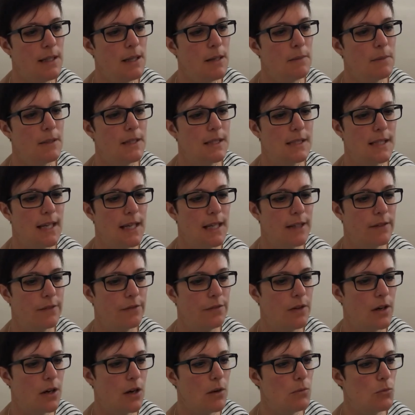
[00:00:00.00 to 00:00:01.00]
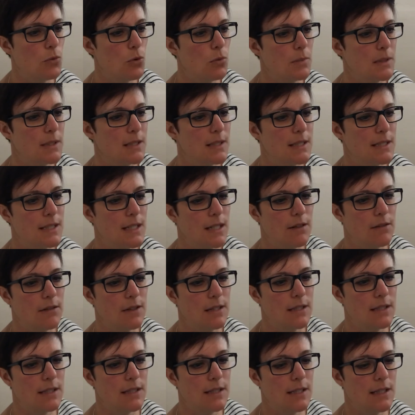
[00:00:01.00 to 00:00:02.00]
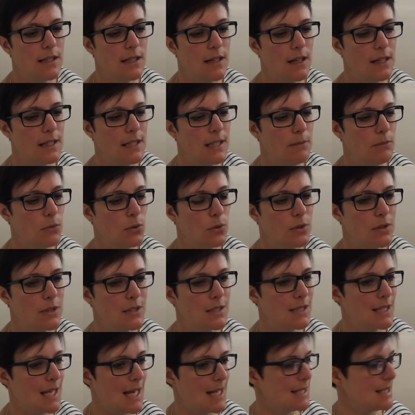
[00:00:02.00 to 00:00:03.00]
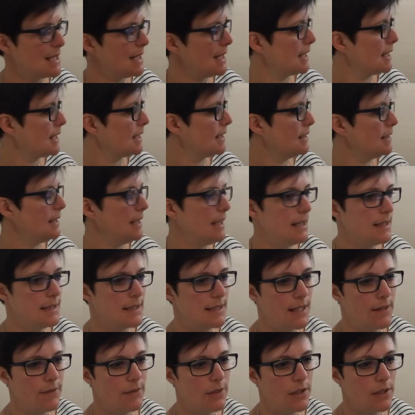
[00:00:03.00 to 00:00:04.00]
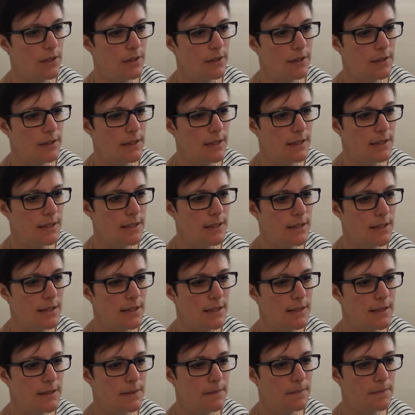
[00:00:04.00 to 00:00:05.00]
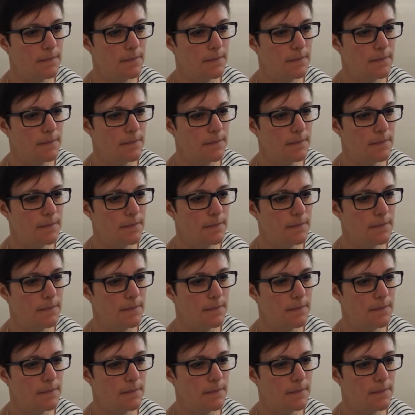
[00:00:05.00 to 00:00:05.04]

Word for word: But it's getting far more mysterious and slightly more static. Let's have a look, listen to this.